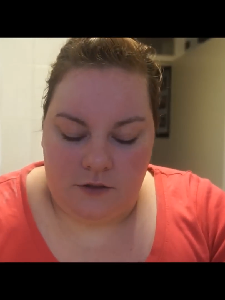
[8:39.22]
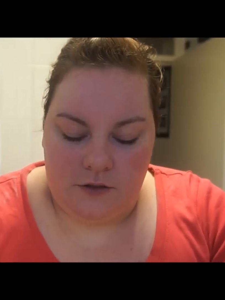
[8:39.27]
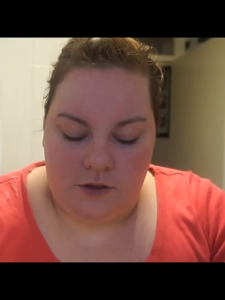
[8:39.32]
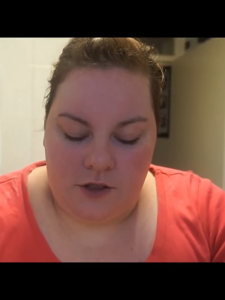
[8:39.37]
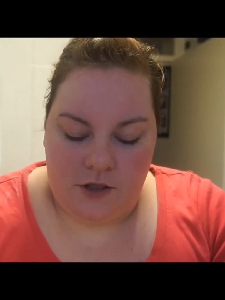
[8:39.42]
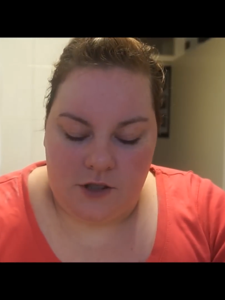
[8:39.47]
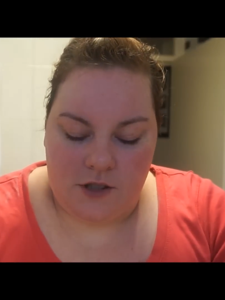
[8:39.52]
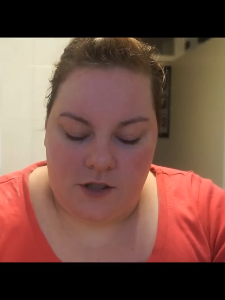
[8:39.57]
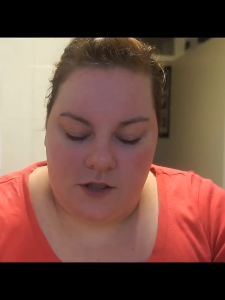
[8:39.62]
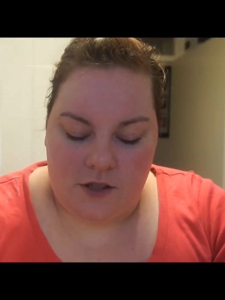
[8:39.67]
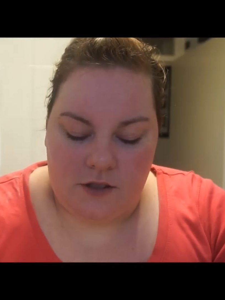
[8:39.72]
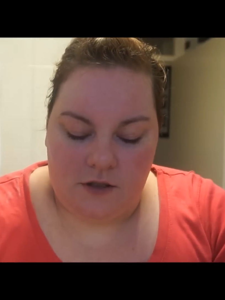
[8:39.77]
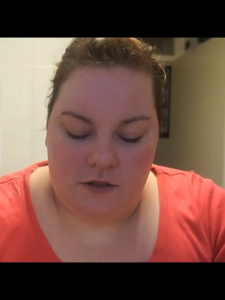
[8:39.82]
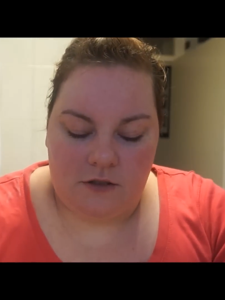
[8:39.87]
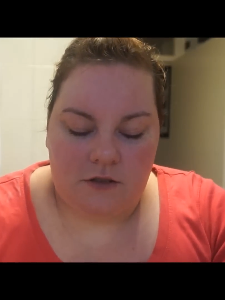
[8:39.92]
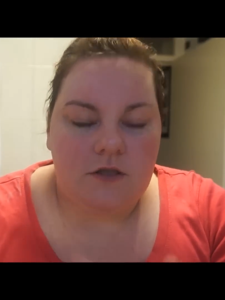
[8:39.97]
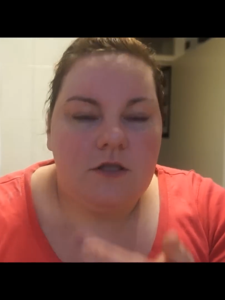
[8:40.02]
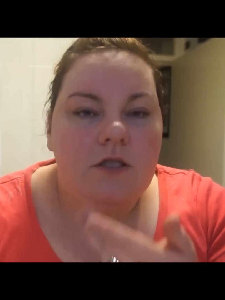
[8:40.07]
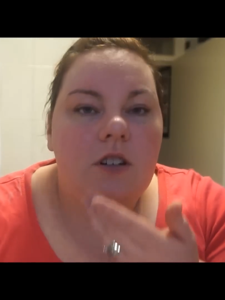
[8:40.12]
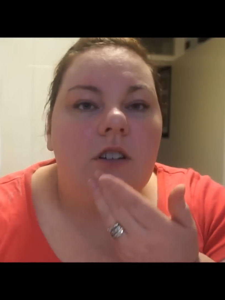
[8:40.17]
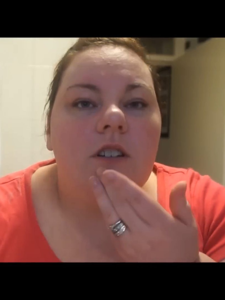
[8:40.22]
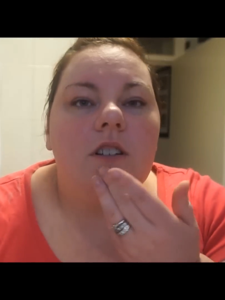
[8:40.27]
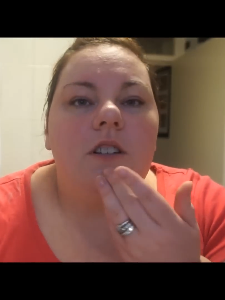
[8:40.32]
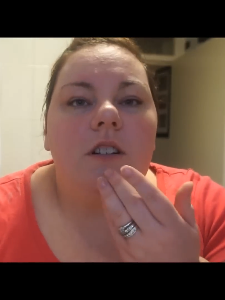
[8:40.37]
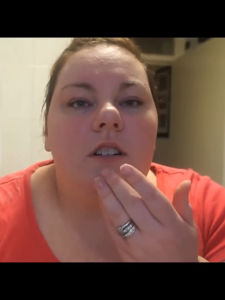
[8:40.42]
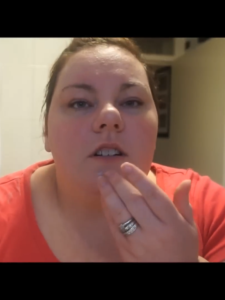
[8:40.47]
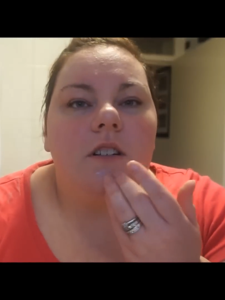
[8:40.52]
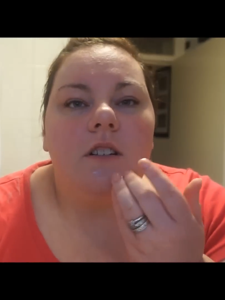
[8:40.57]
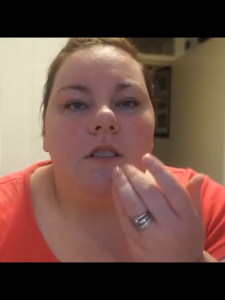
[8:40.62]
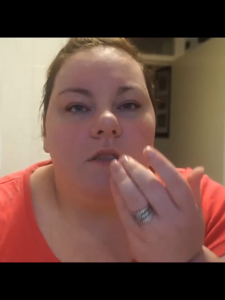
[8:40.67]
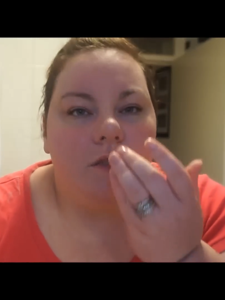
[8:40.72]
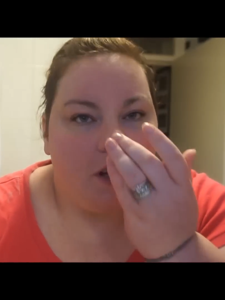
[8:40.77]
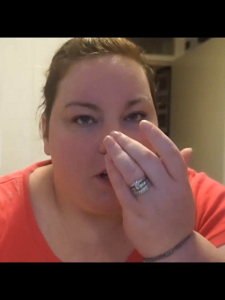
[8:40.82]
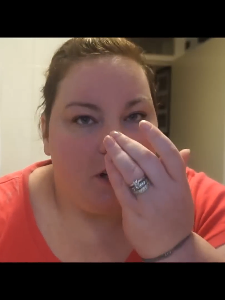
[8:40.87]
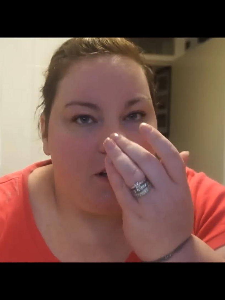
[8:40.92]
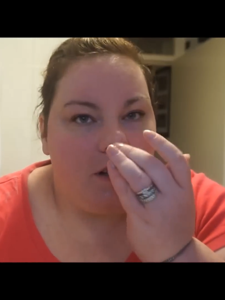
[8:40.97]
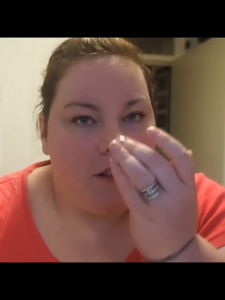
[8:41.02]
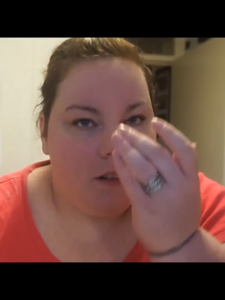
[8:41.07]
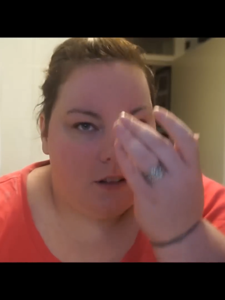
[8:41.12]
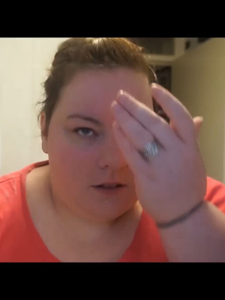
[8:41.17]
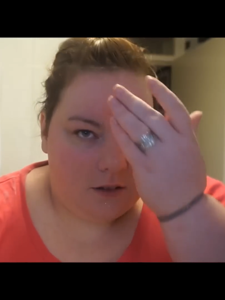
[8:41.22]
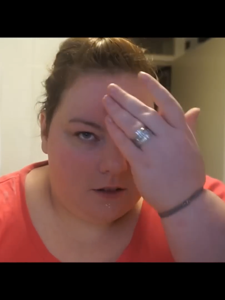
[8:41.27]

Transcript: Just dot it over.